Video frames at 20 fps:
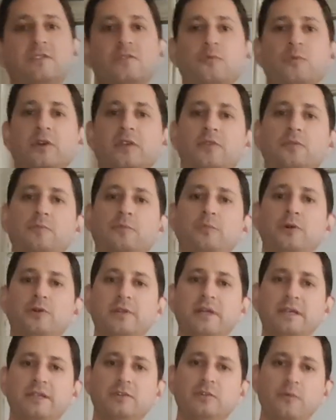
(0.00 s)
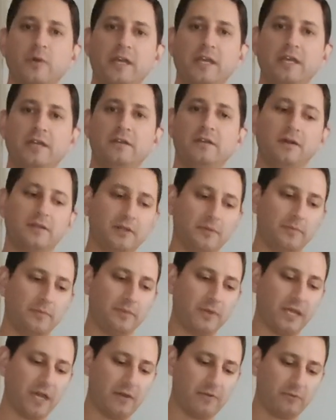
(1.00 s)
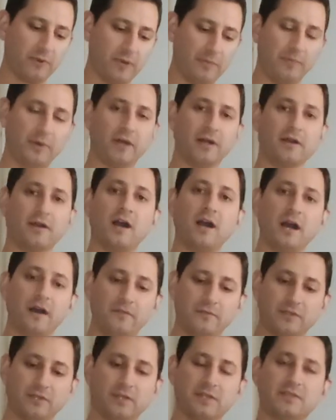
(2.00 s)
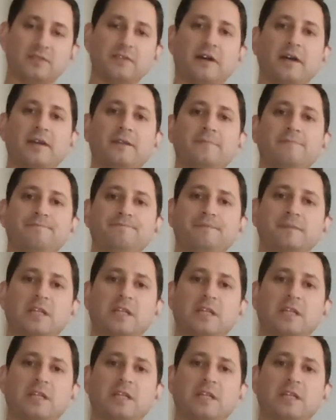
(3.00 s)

it's with pulling the weight on the counterweight bar off to the side.